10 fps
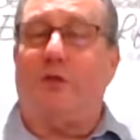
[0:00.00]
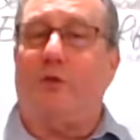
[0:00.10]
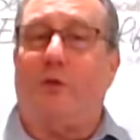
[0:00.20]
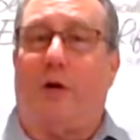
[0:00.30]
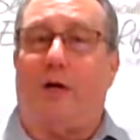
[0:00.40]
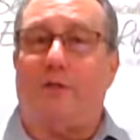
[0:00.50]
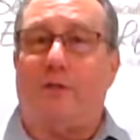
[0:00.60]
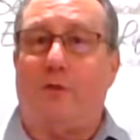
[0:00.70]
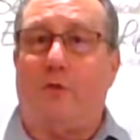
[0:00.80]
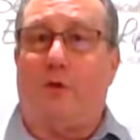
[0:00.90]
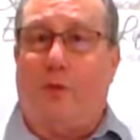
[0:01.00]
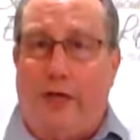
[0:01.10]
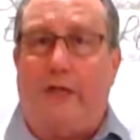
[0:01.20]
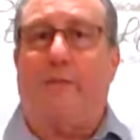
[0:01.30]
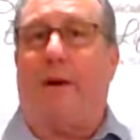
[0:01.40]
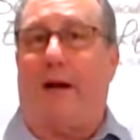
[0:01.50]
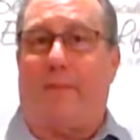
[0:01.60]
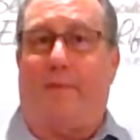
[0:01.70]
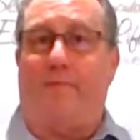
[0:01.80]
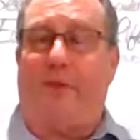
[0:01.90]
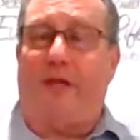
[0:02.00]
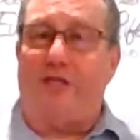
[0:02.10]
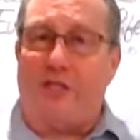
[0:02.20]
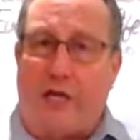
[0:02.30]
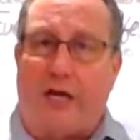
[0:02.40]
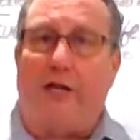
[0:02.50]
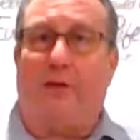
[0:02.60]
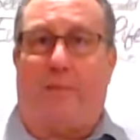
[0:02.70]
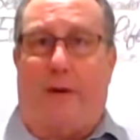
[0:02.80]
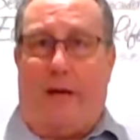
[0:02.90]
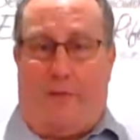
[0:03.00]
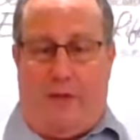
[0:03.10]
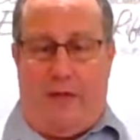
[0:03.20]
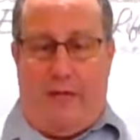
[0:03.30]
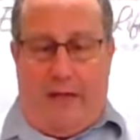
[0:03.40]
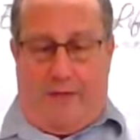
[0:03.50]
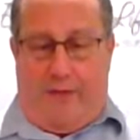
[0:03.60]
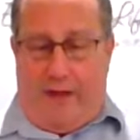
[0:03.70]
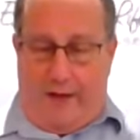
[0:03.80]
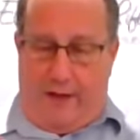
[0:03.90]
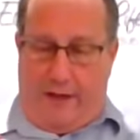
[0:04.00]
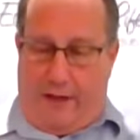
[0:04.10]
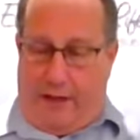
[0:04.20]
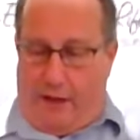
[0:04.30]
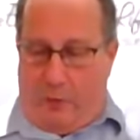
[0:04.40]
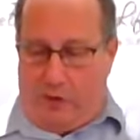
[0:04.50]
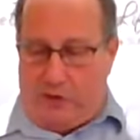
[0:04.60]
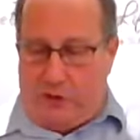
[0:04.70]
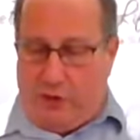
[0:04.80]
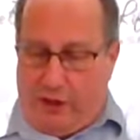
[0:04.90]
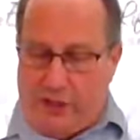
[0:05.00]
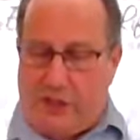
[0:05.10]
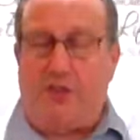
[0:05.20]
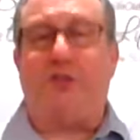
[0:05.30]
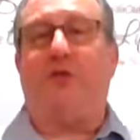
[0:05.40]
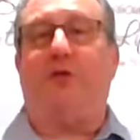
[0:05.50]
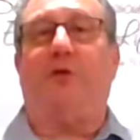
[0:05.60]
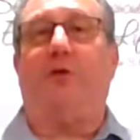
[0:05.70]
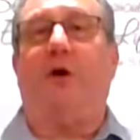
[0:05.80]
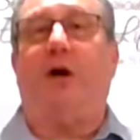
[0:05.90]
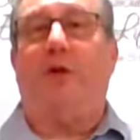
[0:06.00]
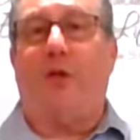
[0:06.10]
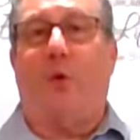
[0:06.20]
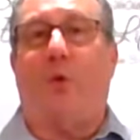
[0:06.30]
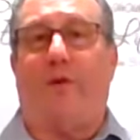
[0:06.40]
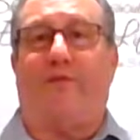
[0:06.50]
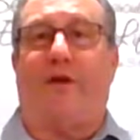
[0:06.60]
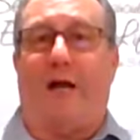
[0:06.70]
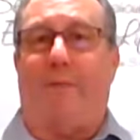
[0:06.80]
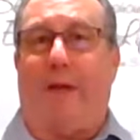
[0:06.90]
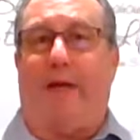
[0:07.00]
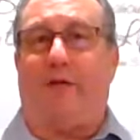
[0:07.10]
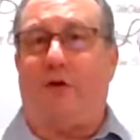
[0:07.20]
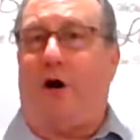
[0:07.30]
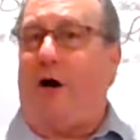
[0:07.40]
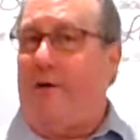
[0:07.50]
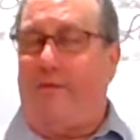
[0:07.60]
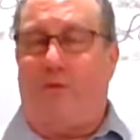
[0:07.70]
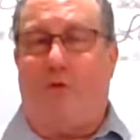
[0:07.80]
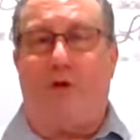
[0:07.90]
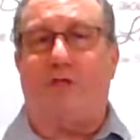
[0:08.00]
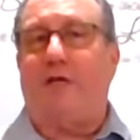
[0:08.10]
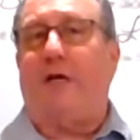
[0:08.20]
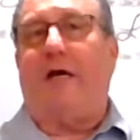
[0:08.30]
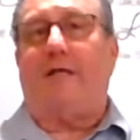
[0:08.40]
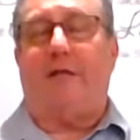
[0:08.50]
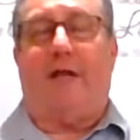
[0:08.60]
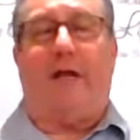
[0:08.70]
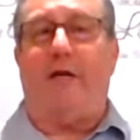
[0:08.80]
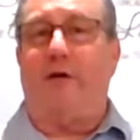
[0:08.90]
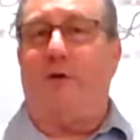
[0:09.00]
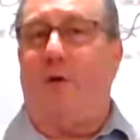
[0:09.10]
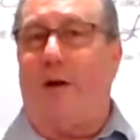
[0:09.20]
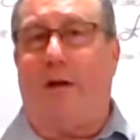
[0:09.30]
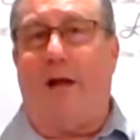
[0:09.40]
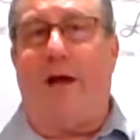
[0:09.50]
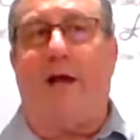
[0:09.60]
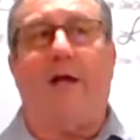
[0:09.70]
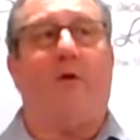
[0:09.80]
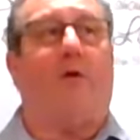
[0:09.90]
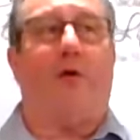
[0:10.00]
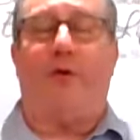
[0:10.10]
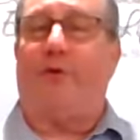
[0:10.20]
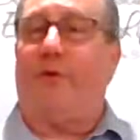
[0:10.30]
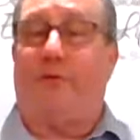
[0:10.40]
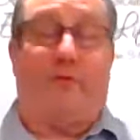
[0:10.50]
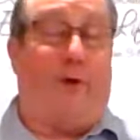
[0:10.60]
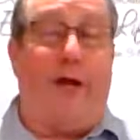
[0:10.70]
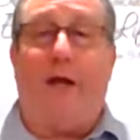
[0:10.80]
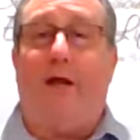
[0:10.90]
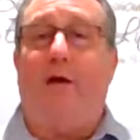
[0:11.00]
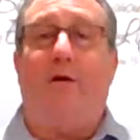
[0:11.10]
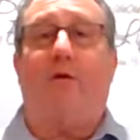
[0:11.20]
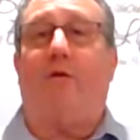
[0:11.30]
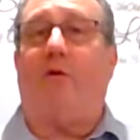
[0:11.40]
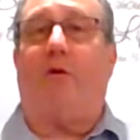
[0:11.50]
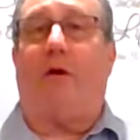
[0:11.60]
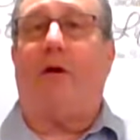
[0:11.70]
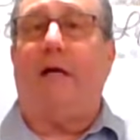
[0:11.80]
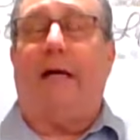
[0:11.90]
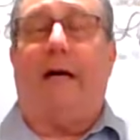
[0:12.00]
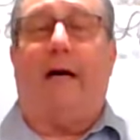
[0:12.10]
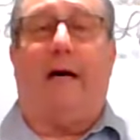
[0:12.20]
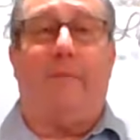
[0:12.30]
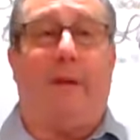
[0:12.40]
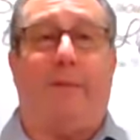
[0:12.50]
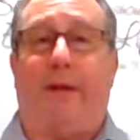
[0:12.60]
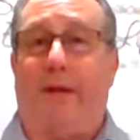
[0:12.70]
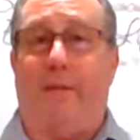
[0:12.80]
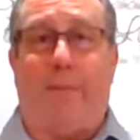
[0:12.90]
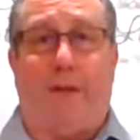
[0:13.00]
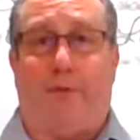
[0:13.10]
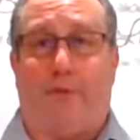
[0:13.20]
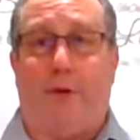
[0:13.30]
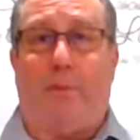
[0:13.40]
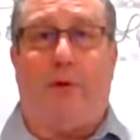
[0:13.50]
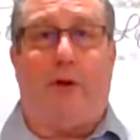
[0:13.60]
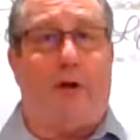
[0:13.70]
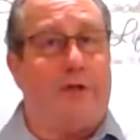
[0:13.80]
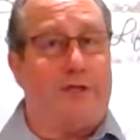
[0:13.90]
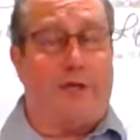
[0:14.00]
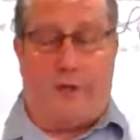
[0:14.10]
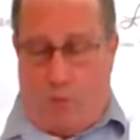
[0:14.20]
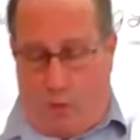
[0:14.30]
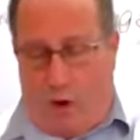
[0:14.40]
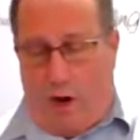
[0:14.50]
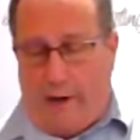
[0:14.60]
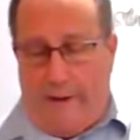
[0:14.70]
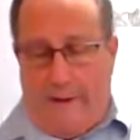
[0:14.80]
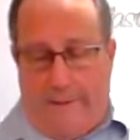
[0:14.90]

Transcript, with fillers: to uh, to read the Bible, then study the Bible, then uh, it was to listen to the Word of God being taught, and of course Today you can go online or you could the radio or uh, maybe an MP3 player, you take a walk,